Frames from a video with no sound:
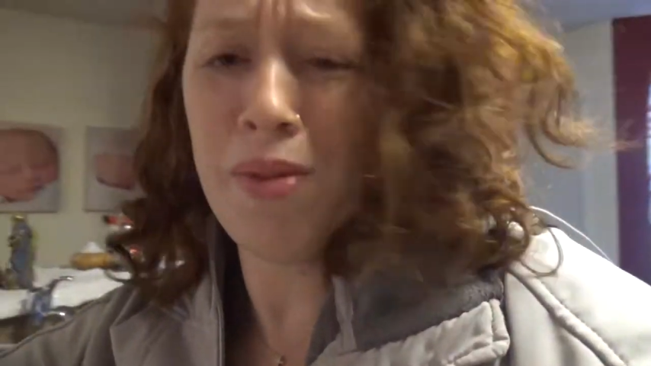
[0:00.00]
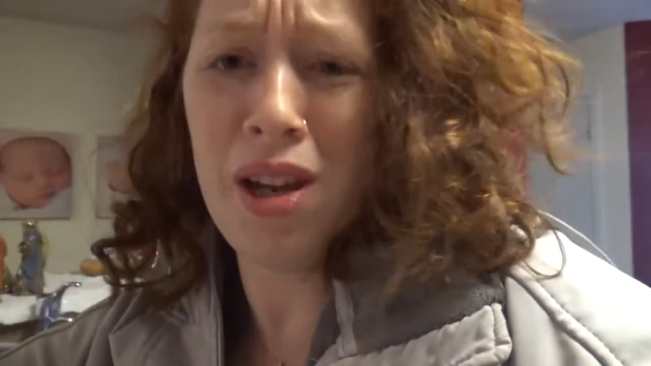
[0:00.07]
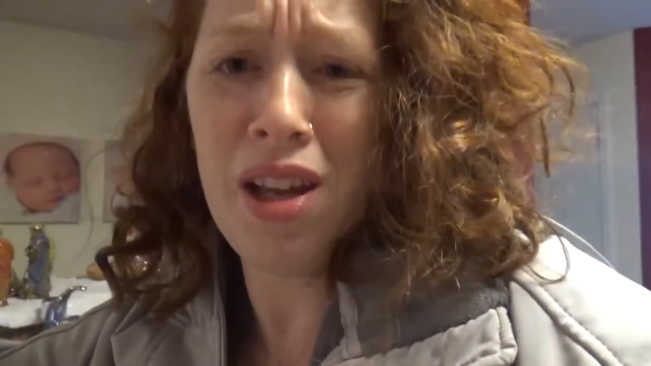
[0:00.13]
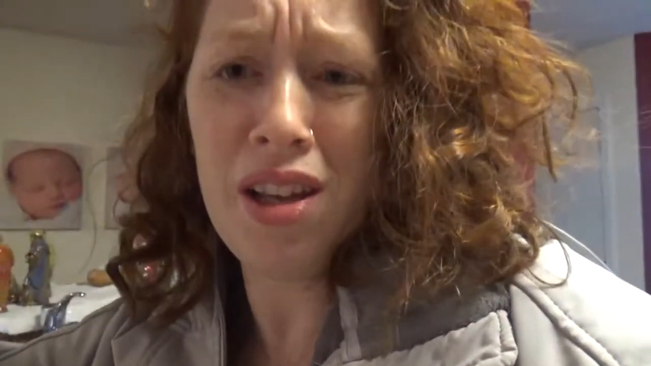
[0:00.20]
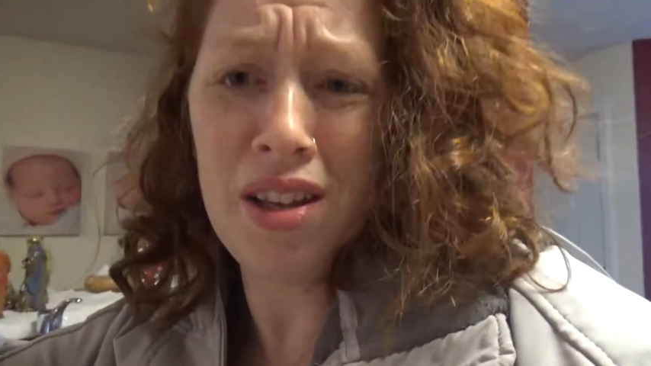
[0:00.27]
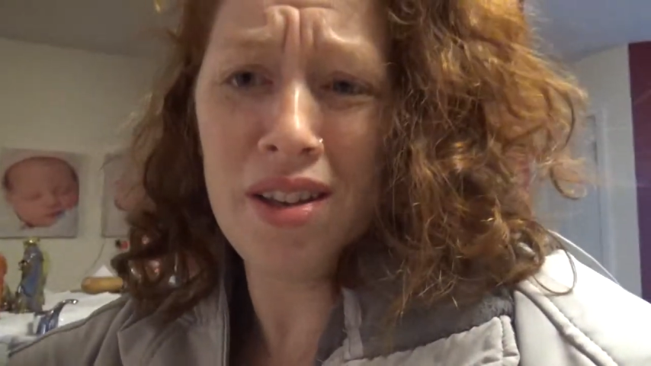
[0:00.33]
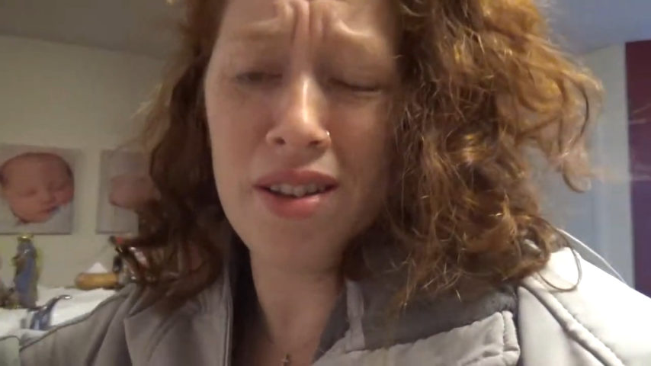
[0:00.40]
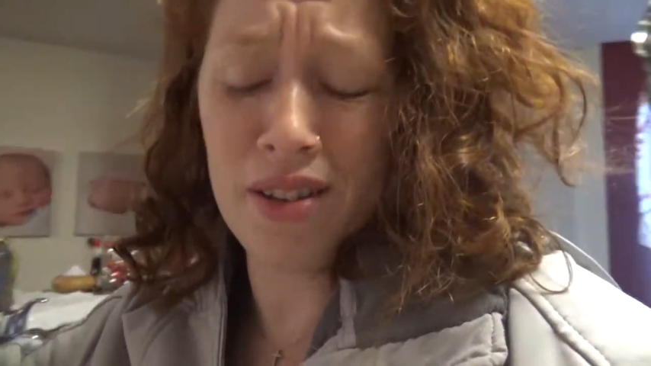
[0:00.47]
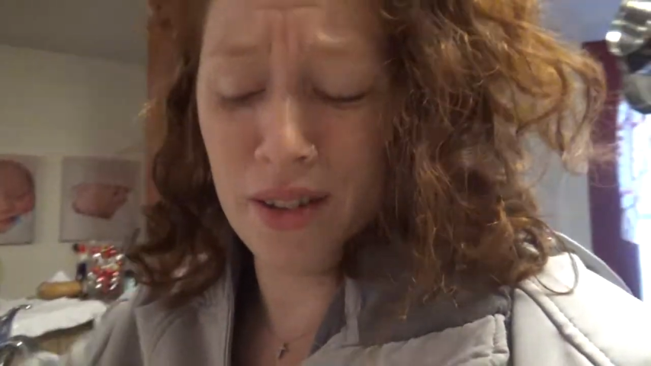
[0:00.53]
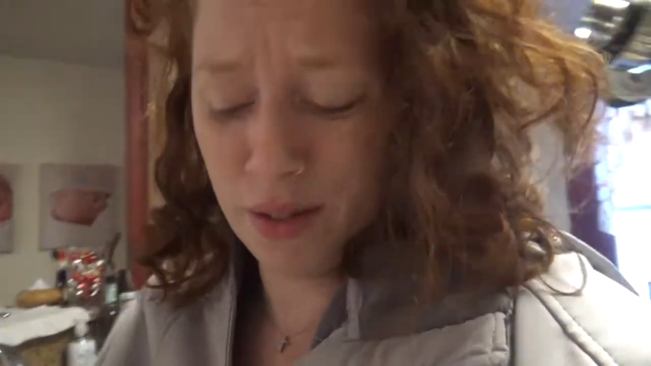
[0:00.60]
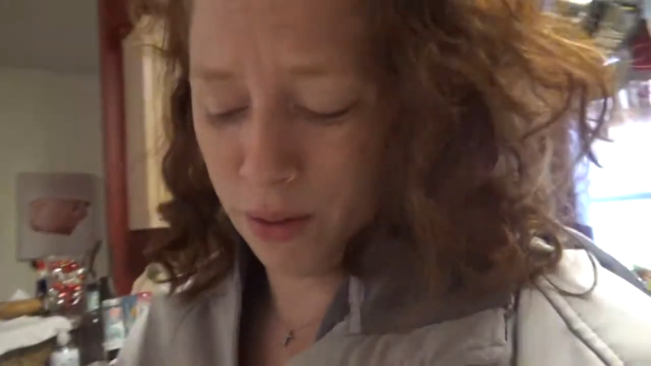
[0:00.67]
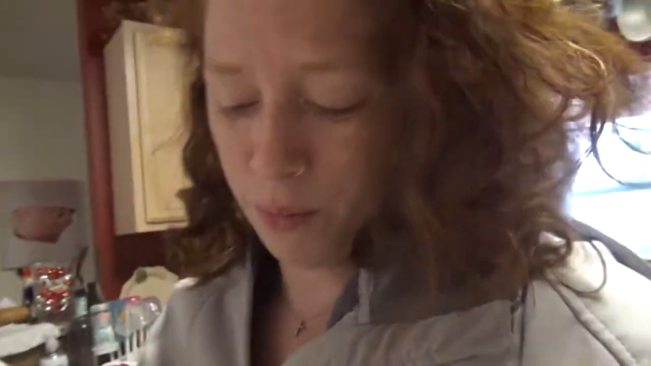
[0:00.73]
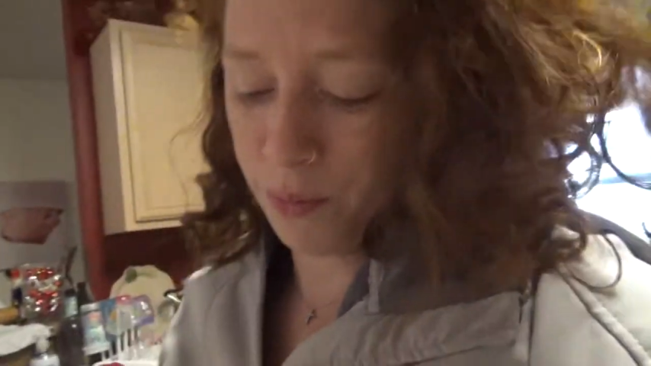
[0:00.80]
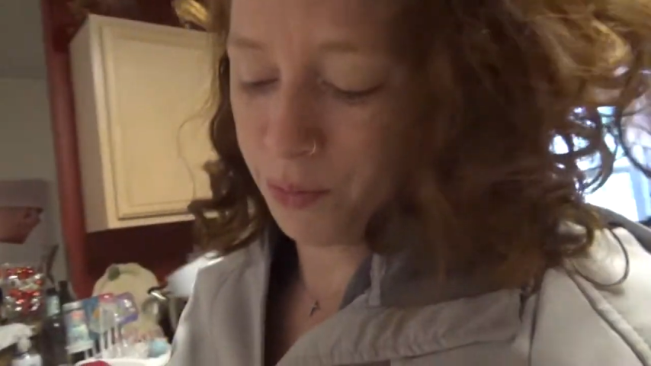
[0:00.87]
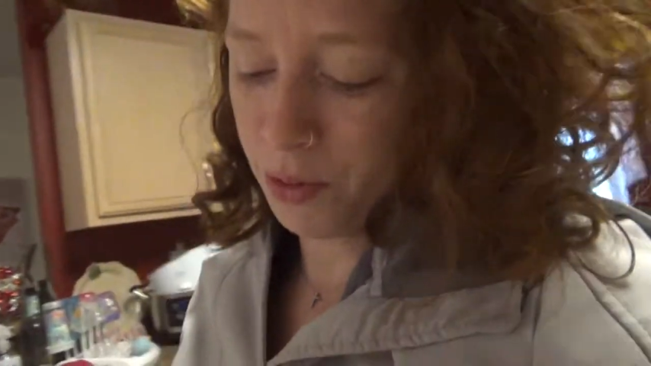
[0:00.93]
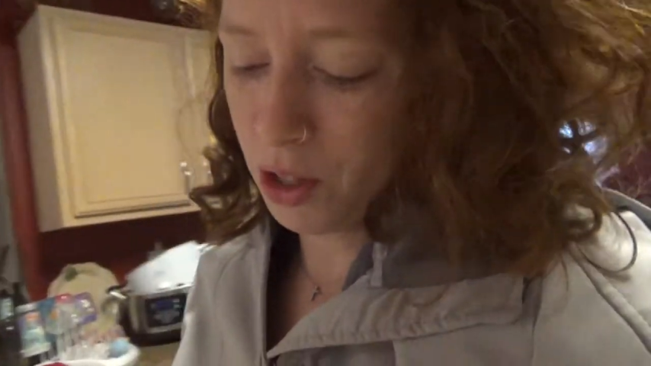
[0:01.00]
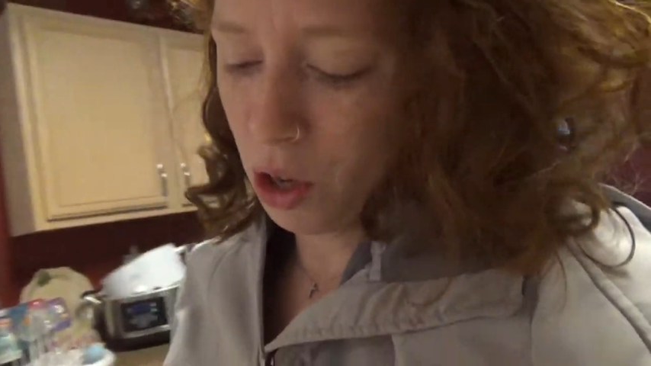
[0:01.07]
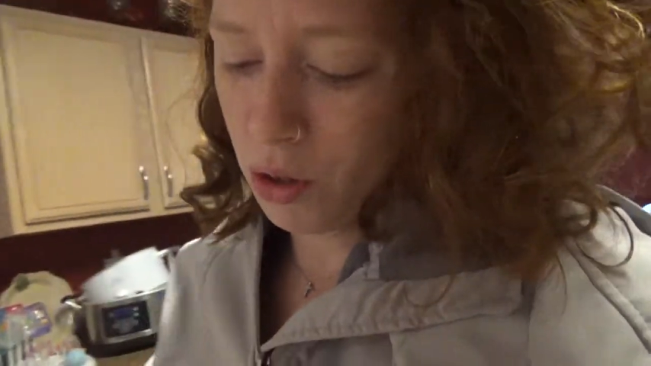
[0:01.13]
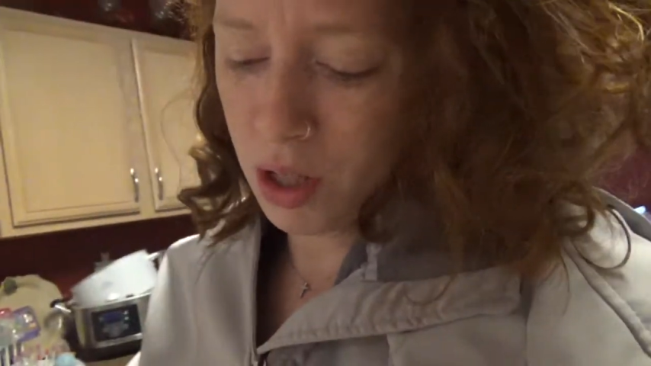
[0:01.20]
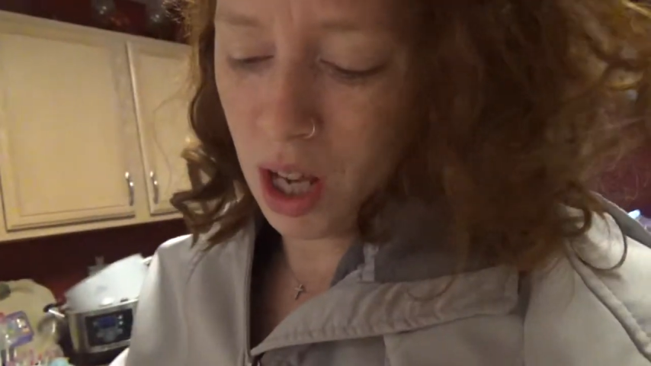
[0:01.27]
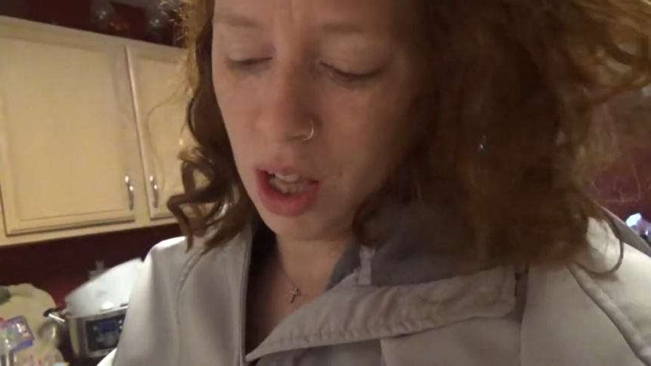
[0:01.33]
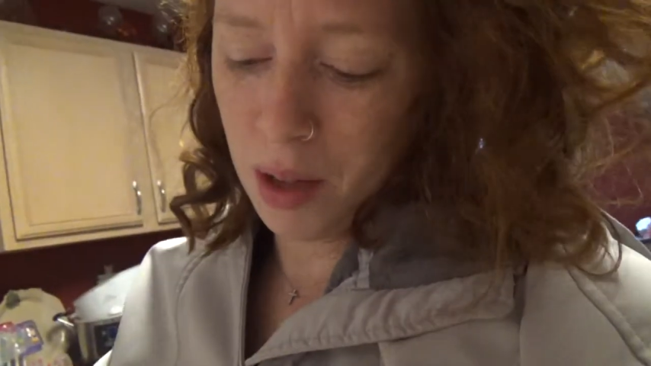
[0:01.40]
love. Go
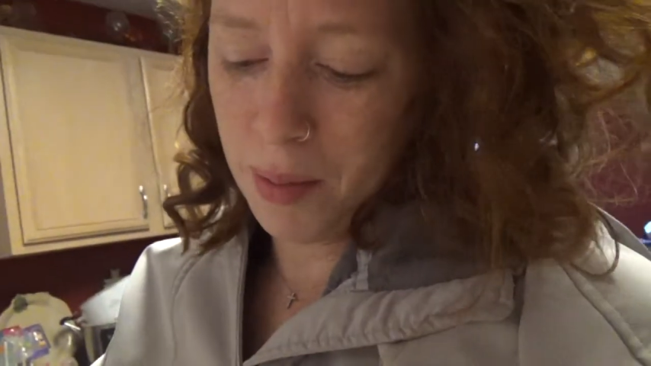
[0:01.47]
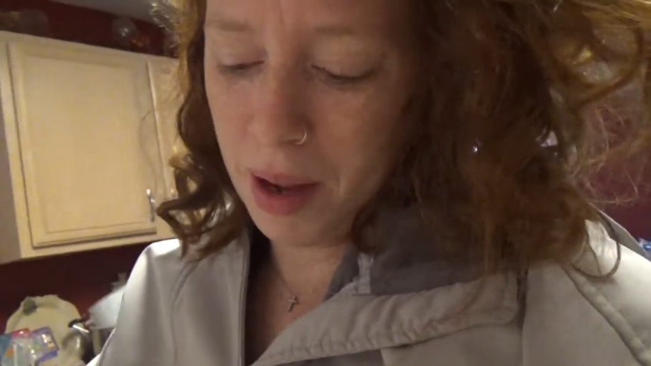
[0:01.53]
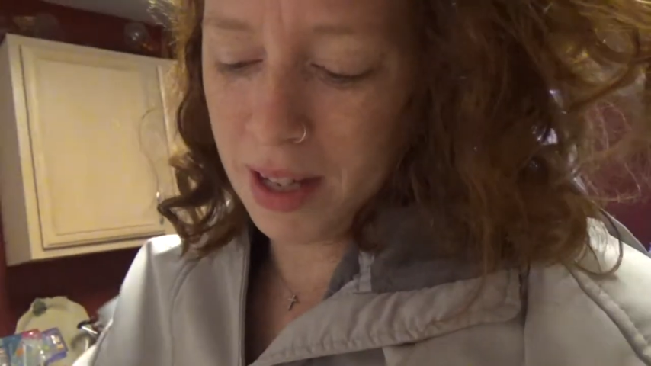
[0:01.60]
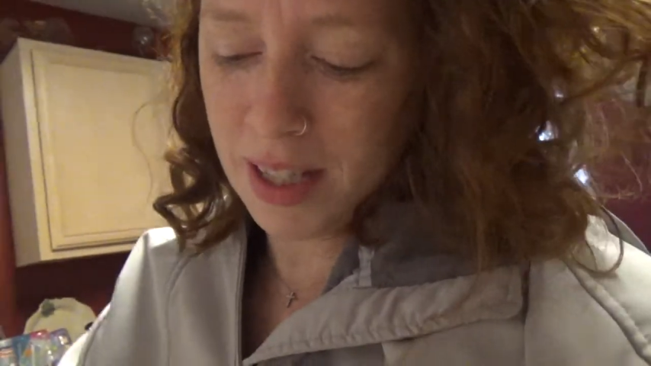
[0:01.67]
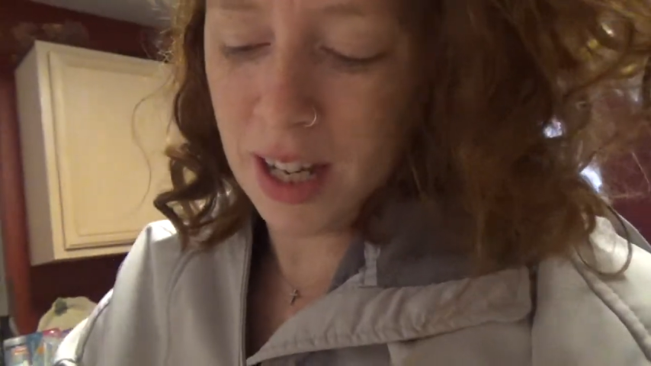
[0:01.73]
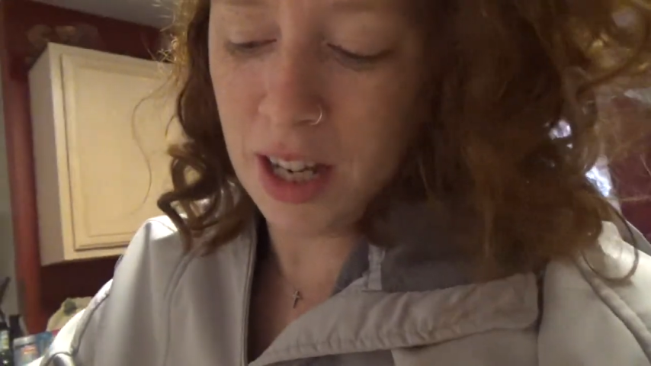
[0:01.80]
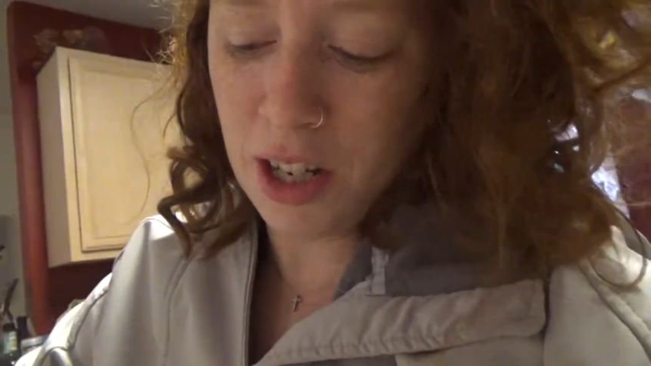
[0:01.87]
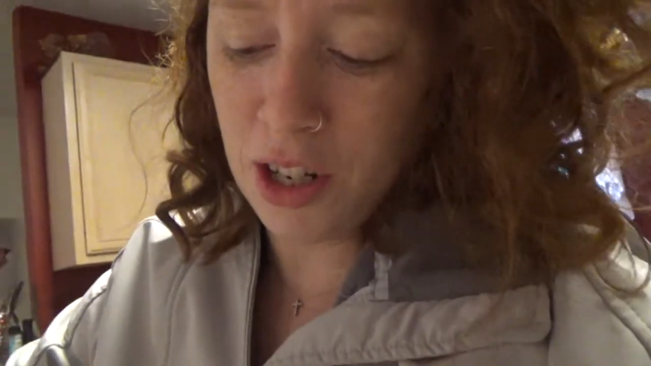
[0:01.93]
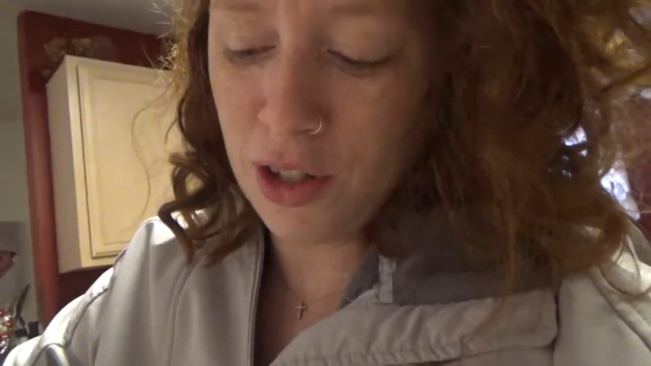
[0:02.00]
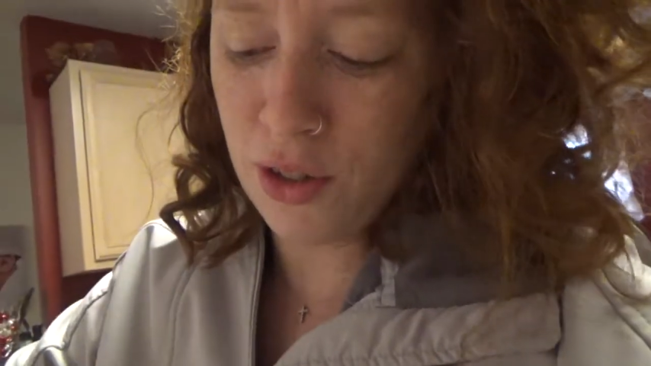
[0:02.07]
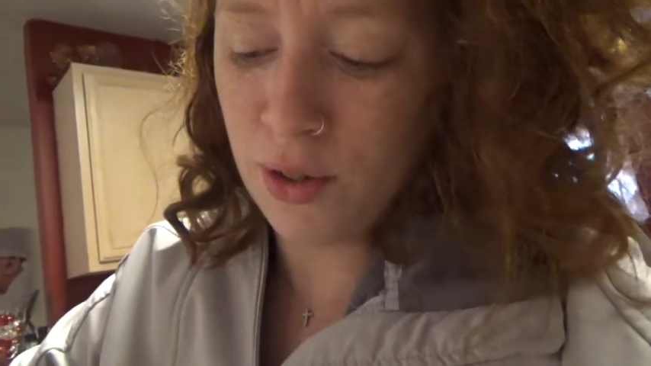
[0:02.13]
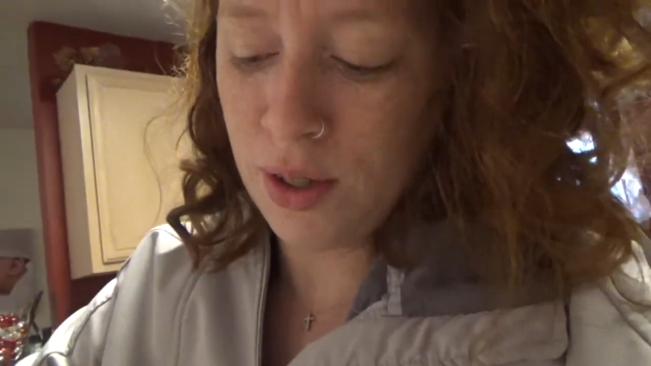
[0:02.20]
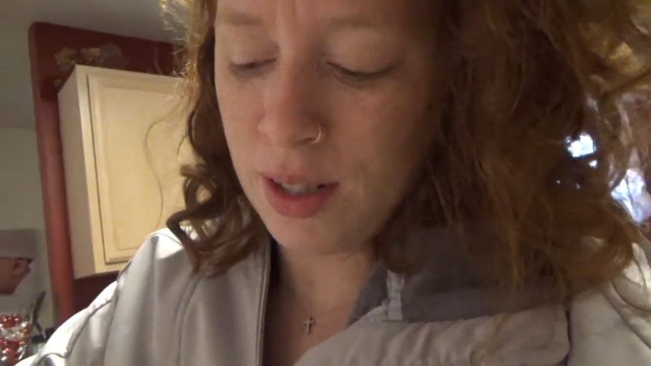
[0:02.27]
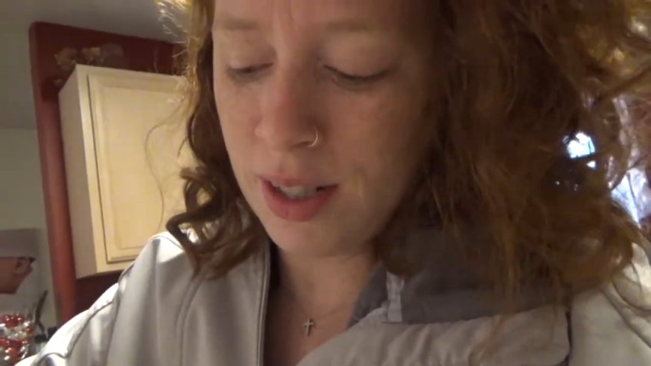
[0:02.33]
tell him I sent you.